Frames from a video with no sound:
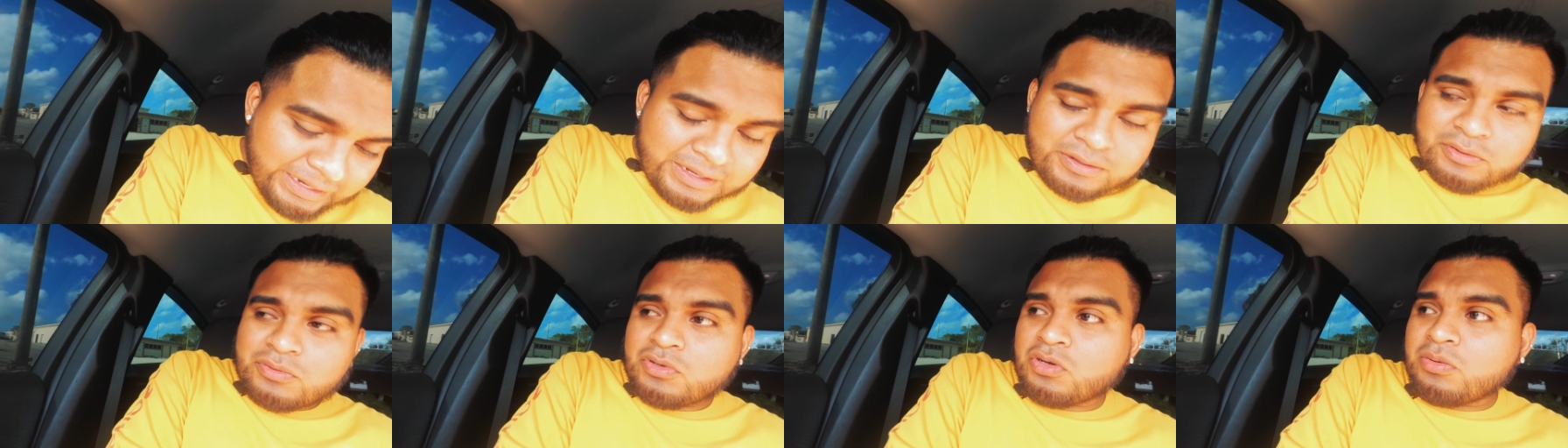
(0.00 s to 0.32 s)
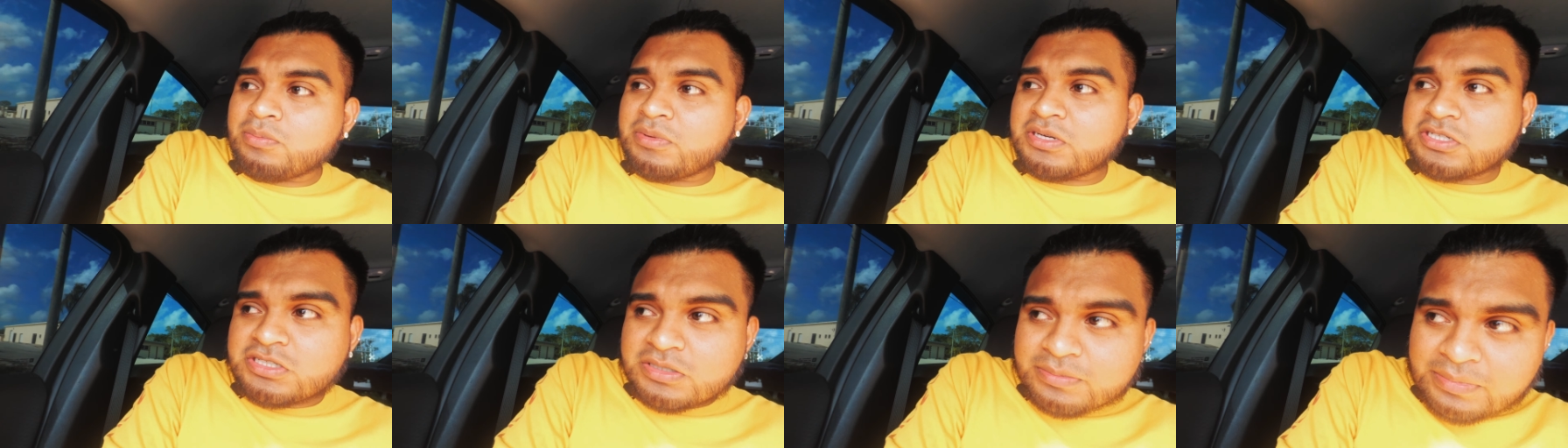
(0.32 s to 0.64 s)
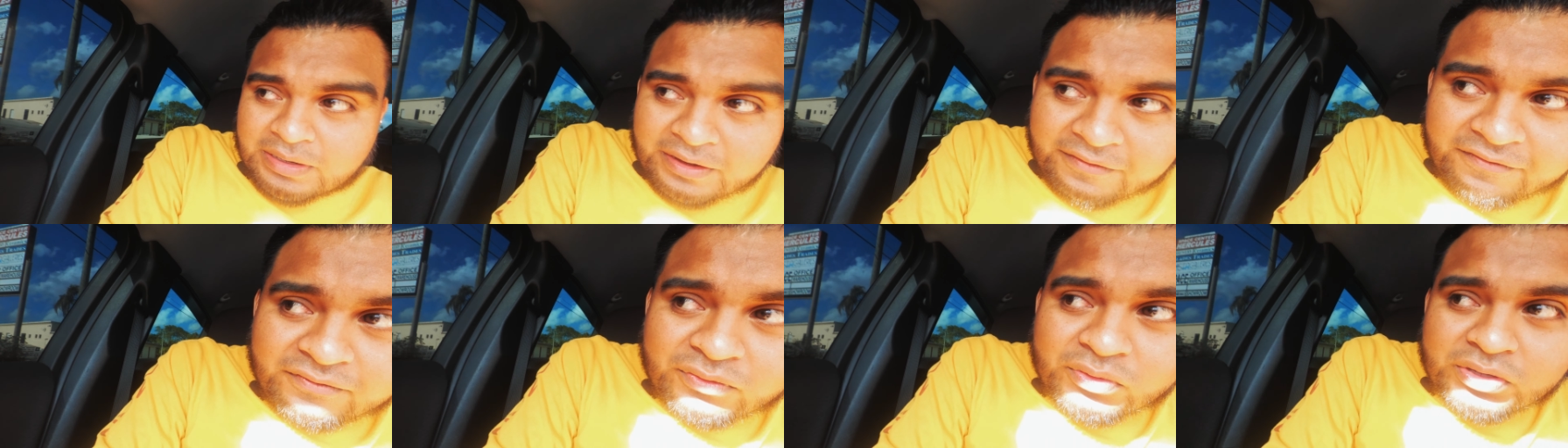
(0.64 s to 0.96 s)
I don't know much
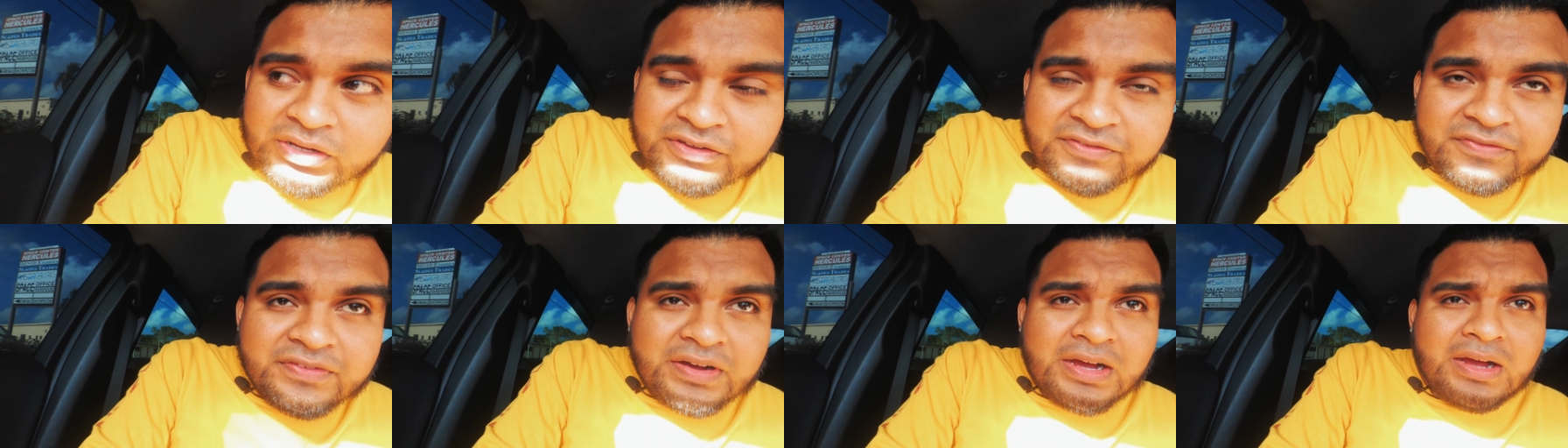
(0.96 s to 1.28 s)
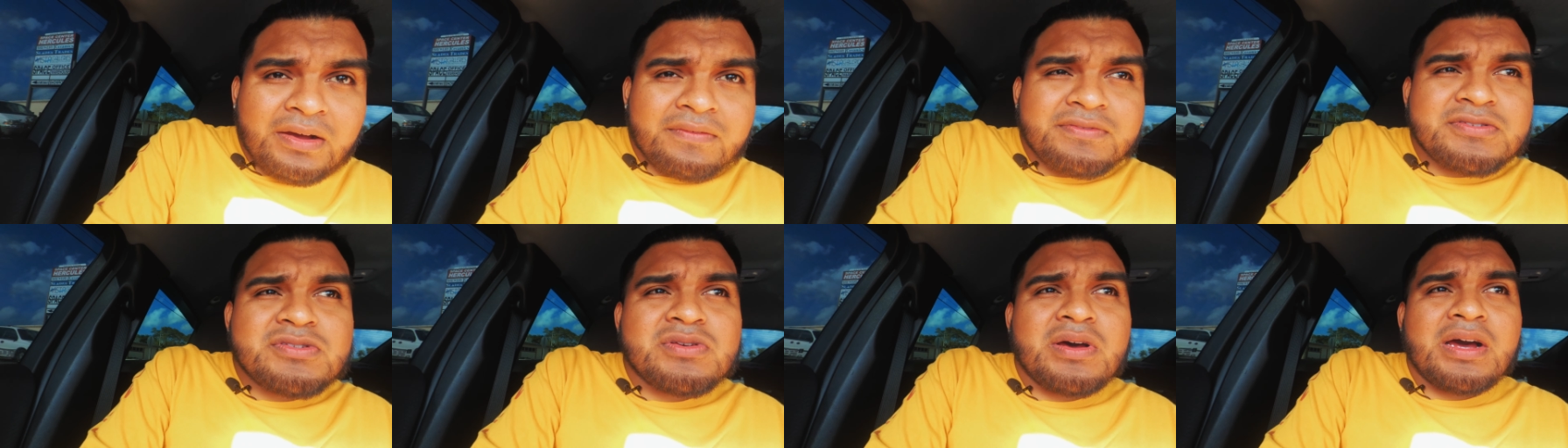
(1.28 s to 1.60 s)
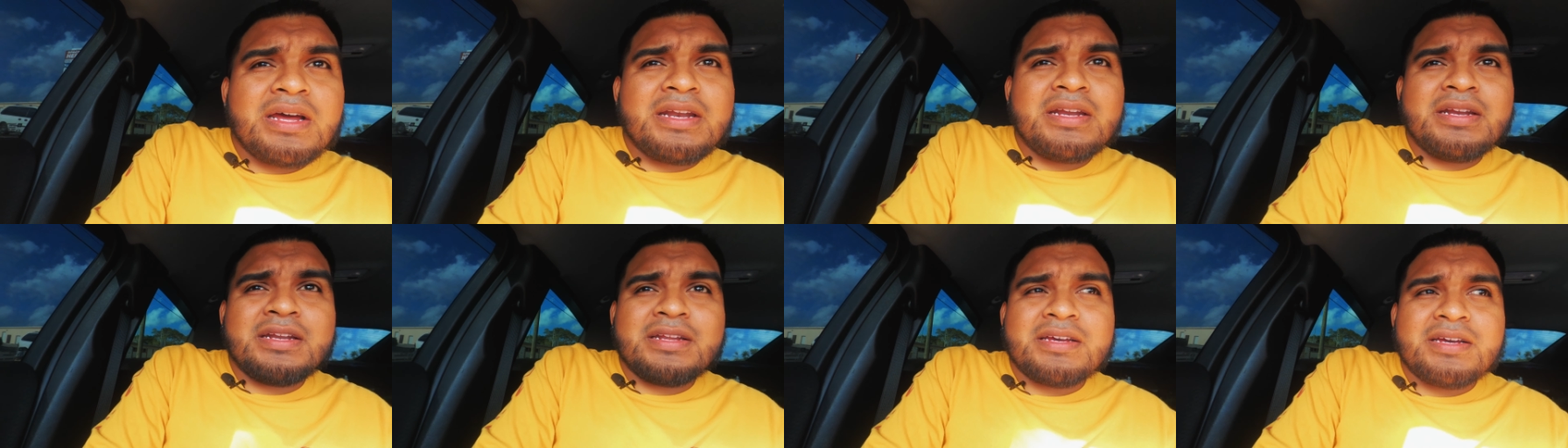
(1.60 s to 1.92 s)
about 45, so
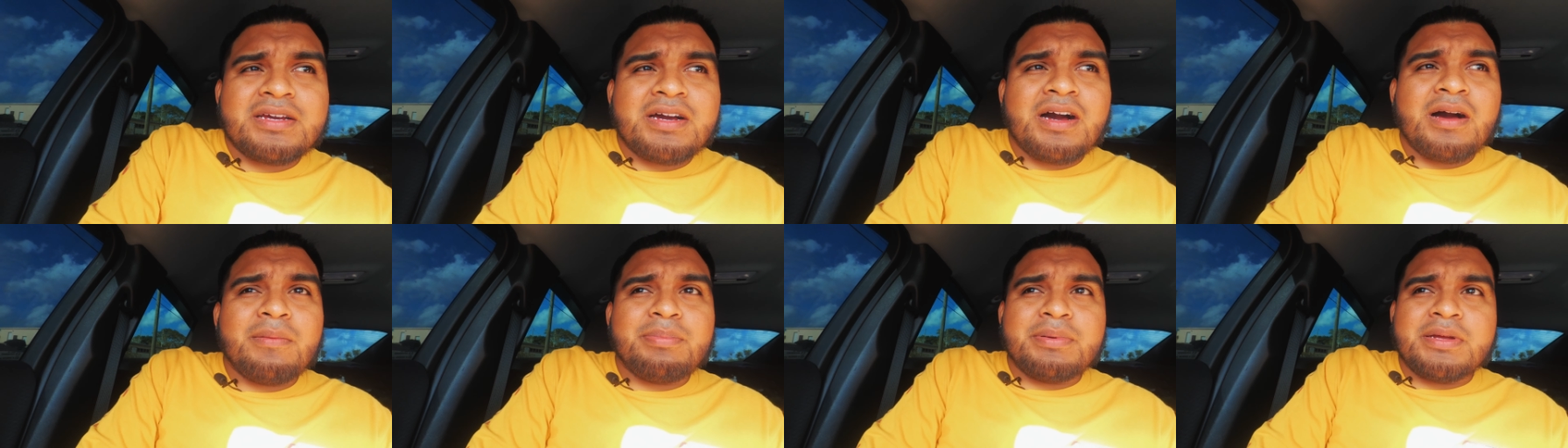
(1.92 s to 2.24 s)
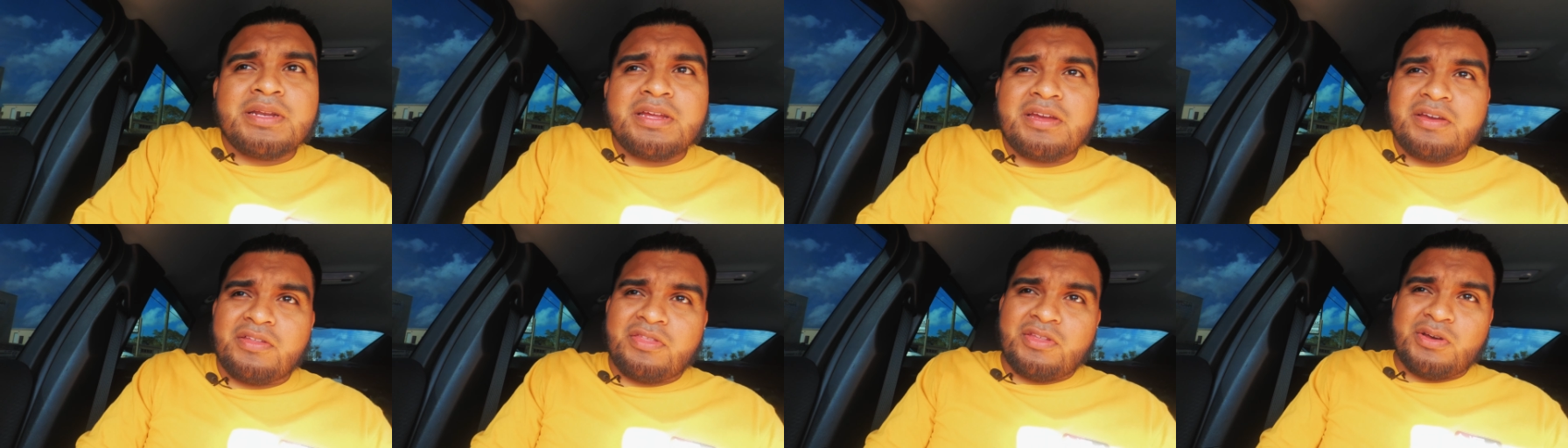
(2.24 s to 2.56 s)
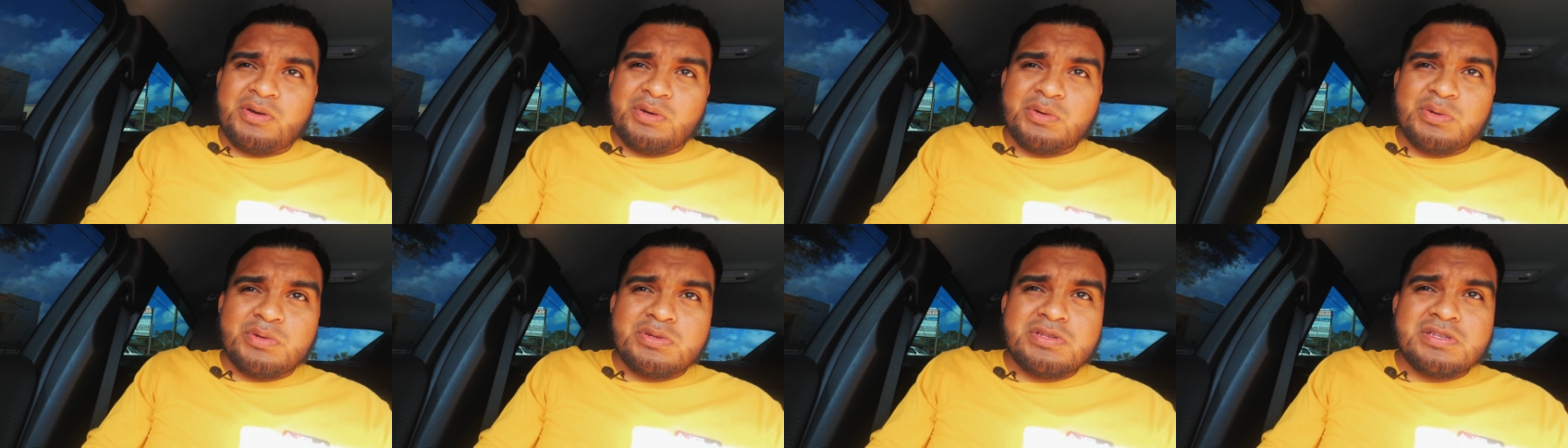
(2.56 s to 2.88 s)
I didn't cop any of
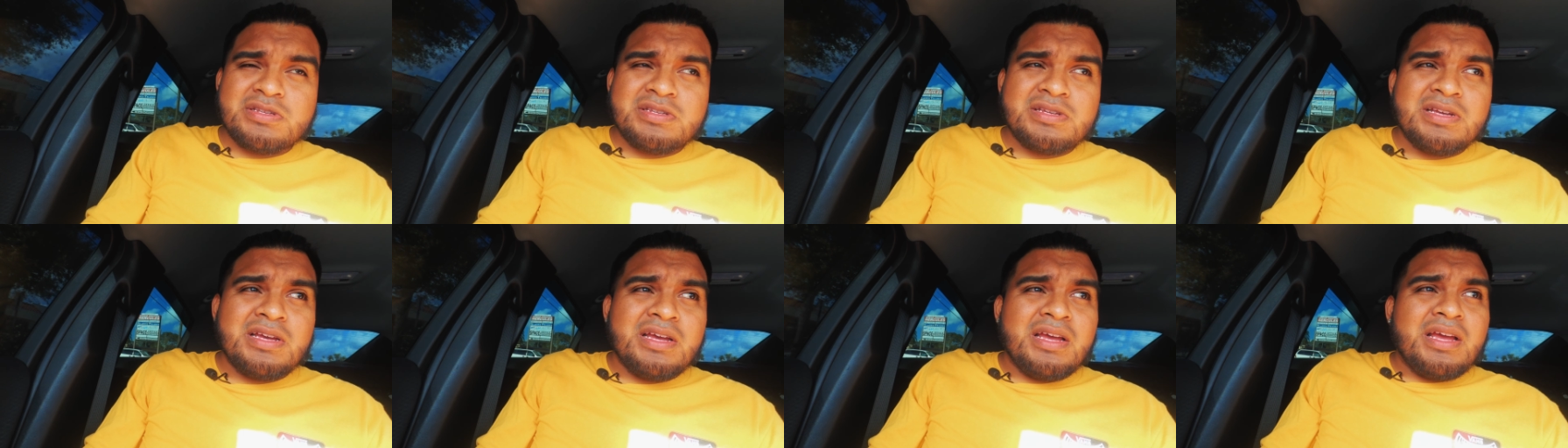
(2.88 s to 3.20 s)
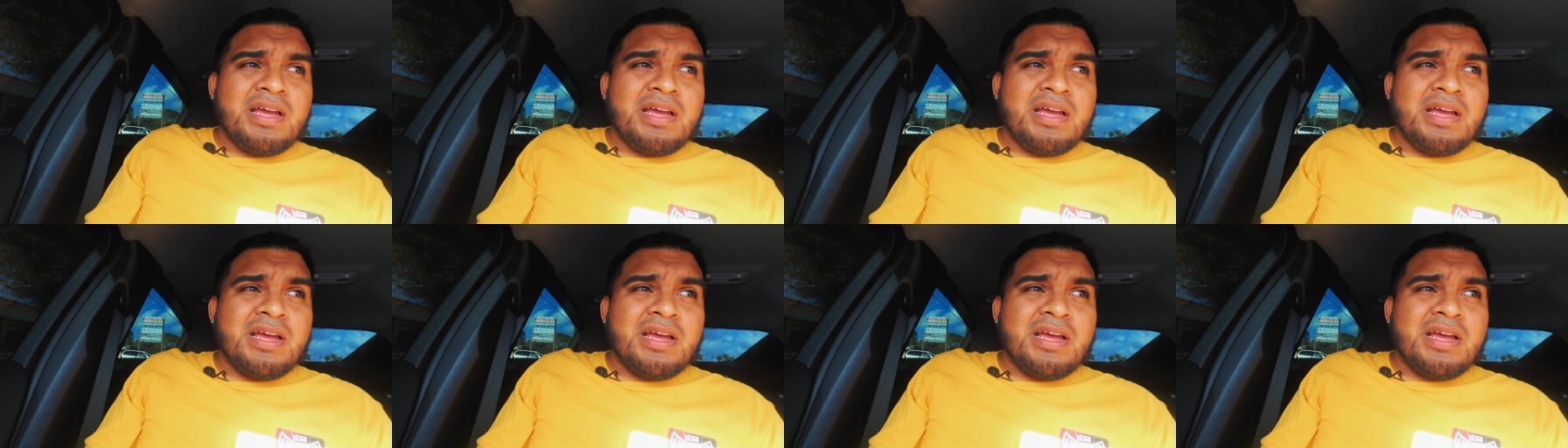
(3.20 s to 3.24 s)
those.